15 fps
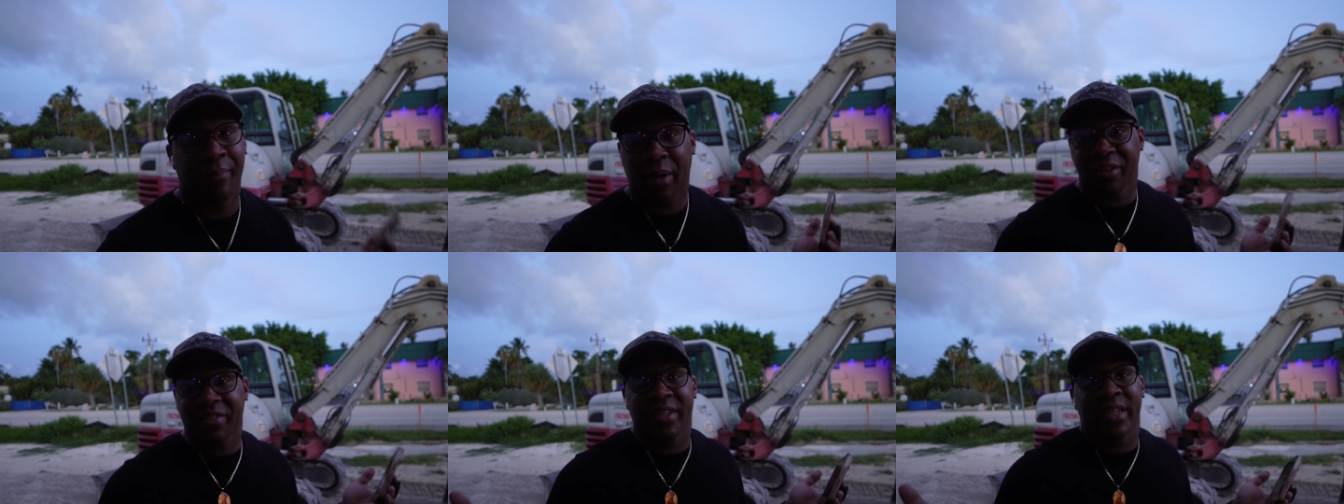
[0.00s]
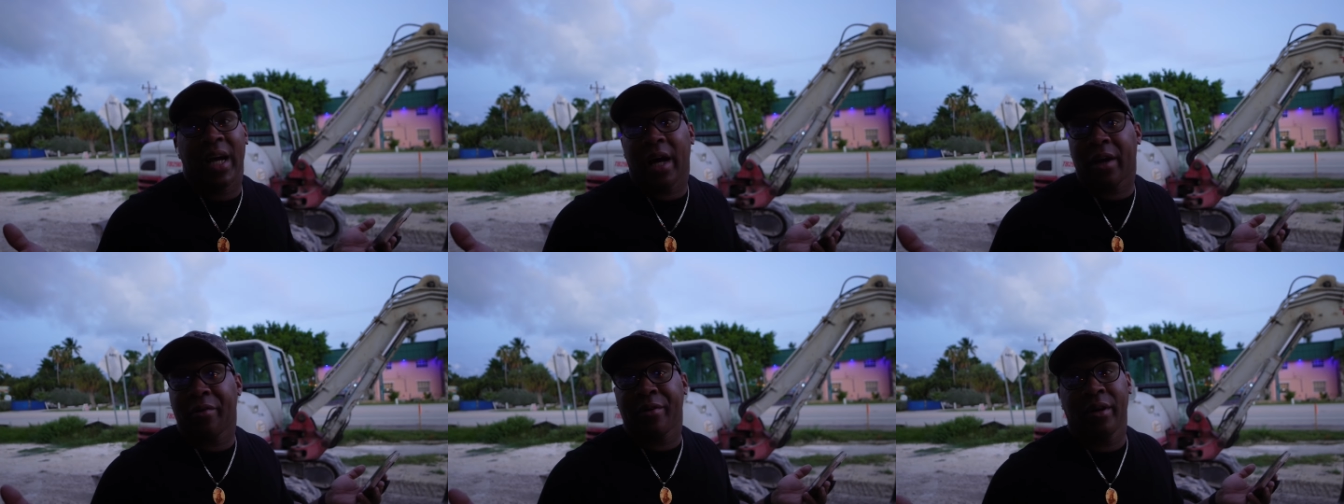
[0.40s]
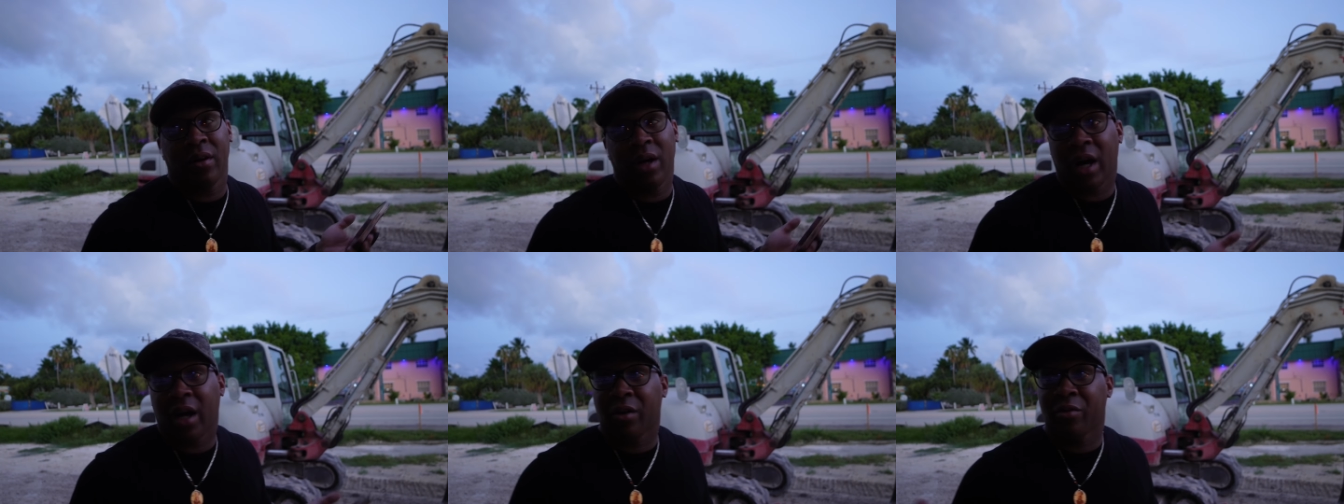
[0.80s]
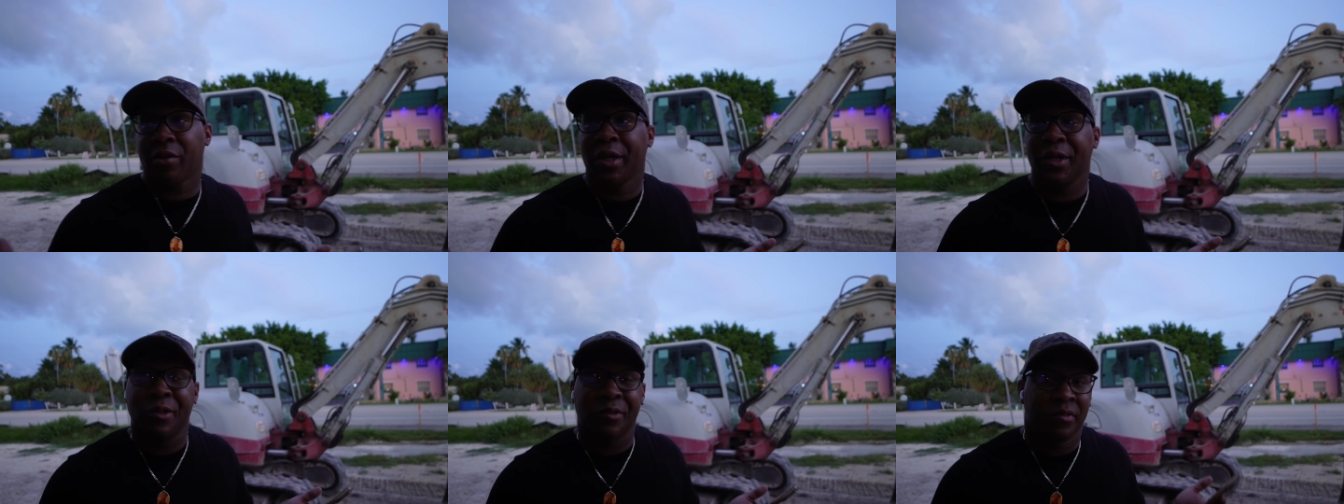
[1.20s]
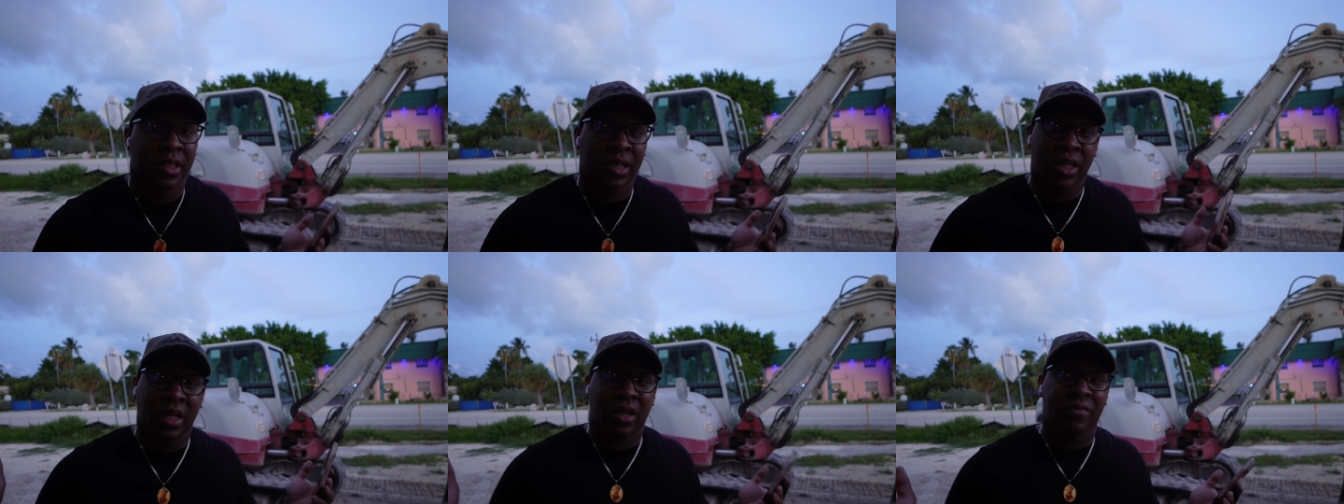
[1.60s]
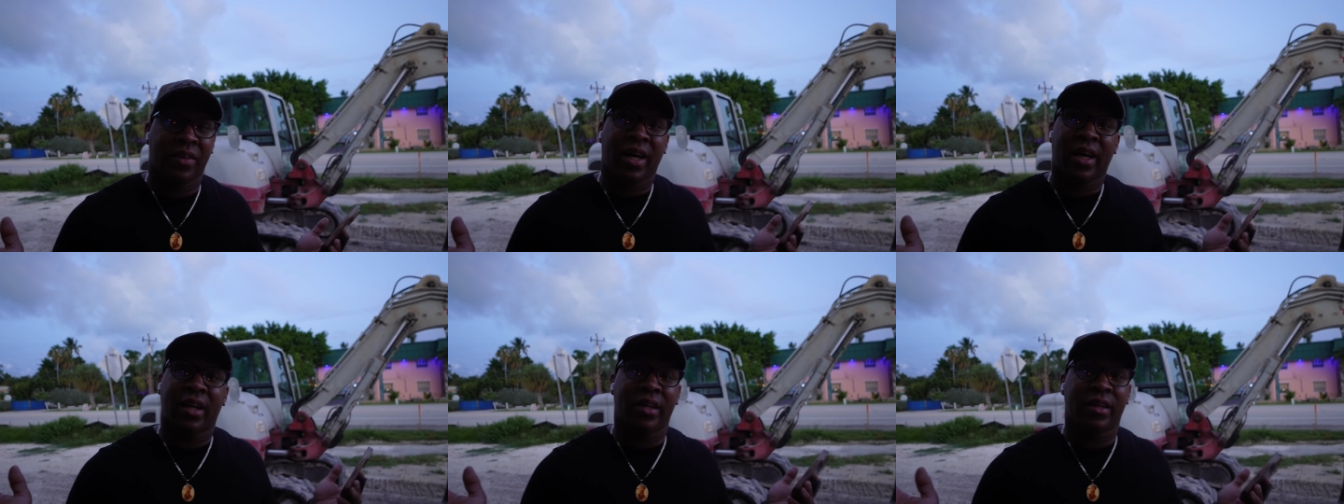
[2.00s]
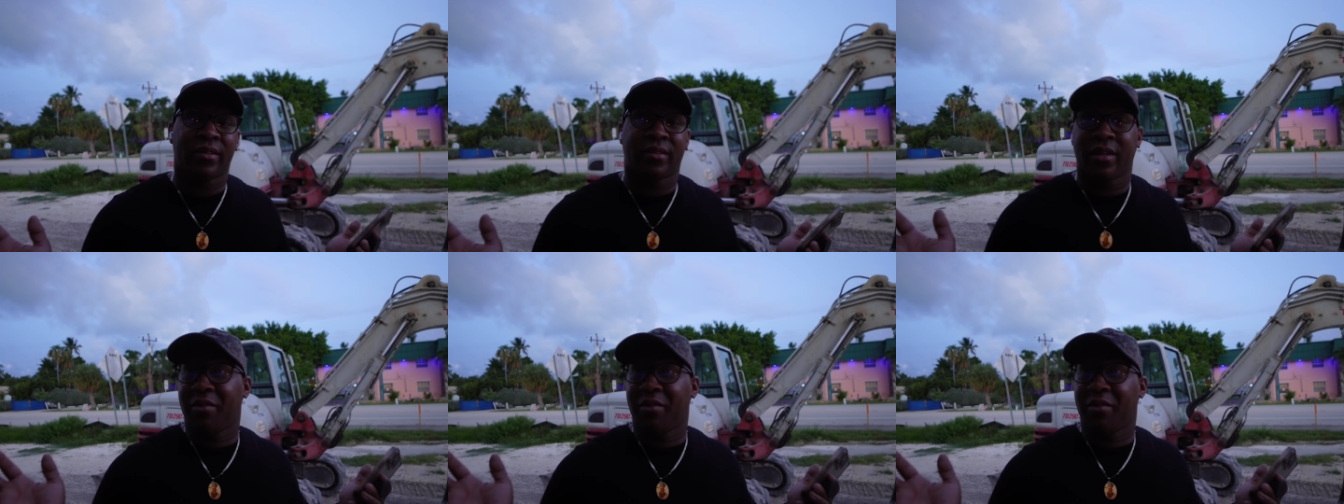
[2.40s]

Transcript: Personally, I don't know. I don't know if that is.